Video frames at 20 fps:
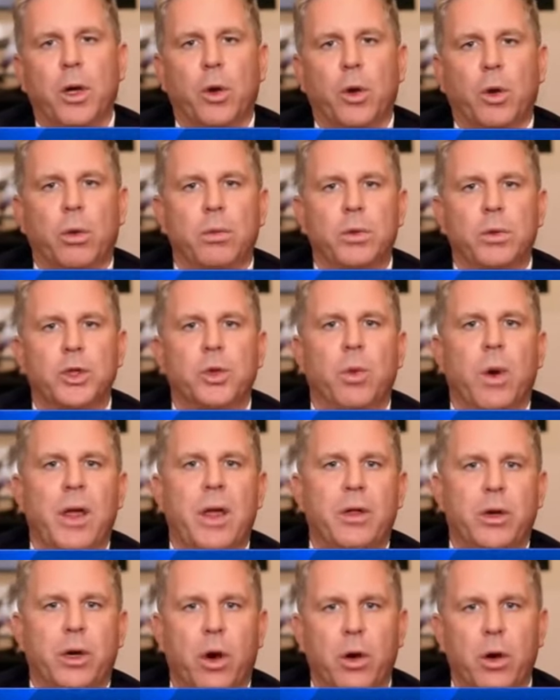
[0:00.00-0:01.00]
or would you
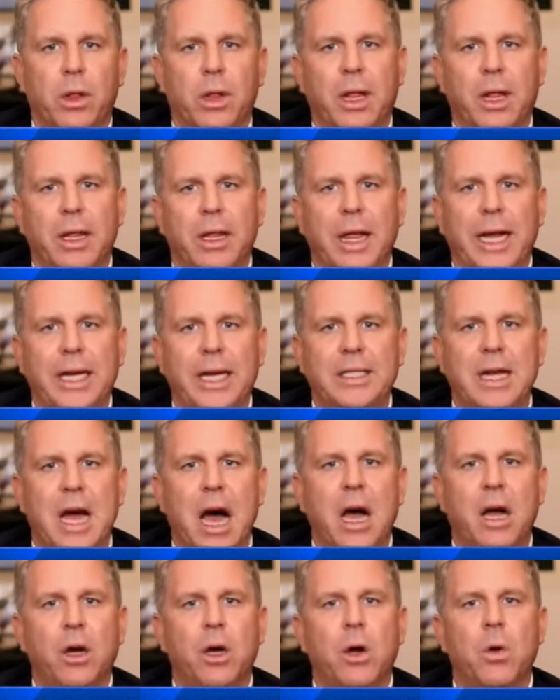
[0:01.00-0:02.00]
rather go to Lake
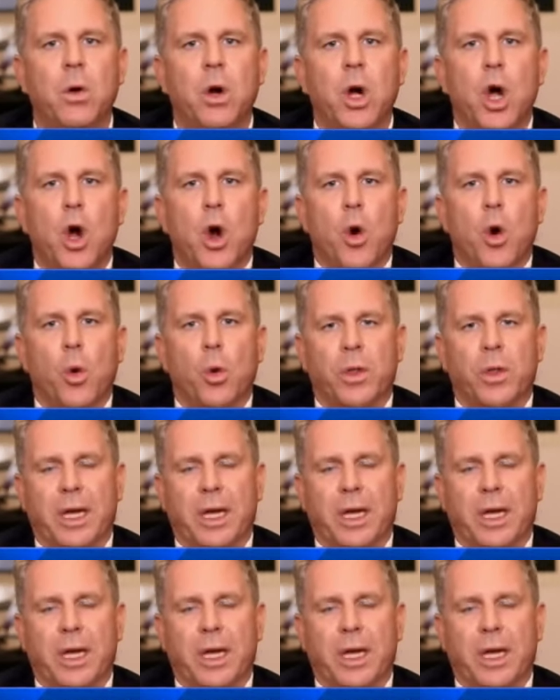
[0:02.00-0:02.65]
Tahoe or the